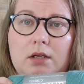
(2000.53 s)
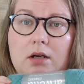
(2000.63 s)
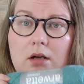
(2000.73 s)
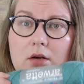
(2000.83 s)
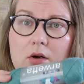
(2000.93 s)

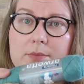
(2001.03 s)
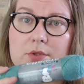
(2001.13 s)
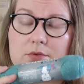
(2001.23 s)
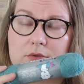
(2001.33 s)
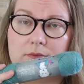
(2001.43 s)
color
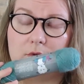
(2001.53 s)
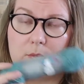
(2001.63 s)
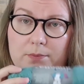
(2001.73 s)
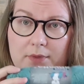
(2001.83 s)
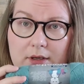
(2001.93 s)
options
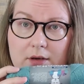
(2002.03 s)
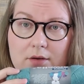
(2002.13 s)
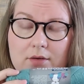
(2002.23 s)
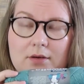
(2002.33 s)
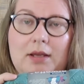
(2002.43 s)
from
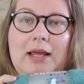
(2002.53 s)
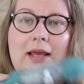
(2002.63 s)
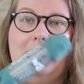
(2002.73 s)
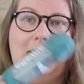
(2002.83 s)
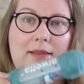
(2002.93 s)
there,
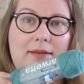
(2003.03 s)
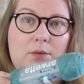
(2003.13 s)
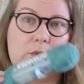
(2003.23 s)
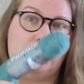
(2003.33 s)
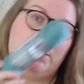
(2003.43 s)
and
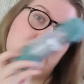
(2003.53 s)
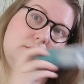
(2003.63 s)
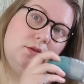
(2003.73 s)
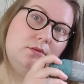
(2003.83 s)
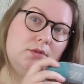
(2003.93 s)
then we went
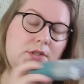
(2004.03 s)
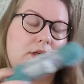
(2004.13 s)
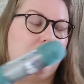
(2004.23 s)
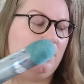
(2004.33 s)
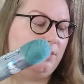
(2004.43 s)
to
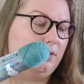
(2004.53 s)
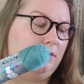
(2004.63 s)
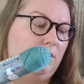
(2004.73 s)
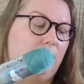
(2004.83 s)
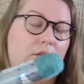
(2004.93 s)
check out
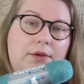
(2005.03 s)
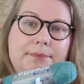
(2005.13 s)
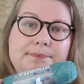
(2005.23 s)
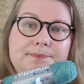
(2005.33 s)
all the